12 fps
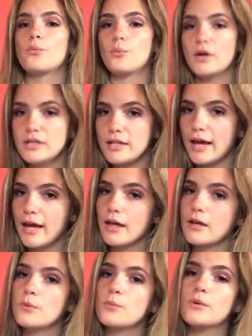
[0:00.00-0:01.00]
One
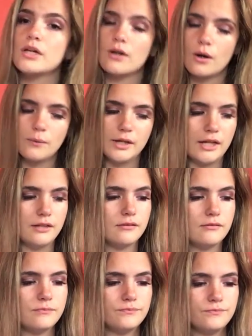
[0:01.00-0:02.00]
day, we go
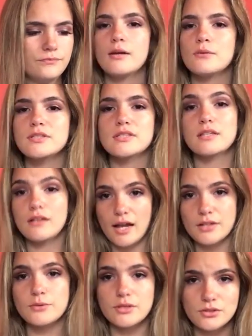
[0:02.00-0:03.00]
in, and it was the
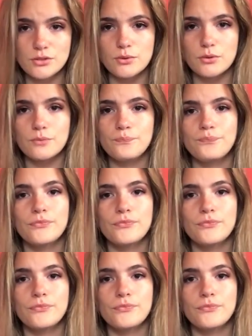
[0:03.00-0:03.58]
last week of school.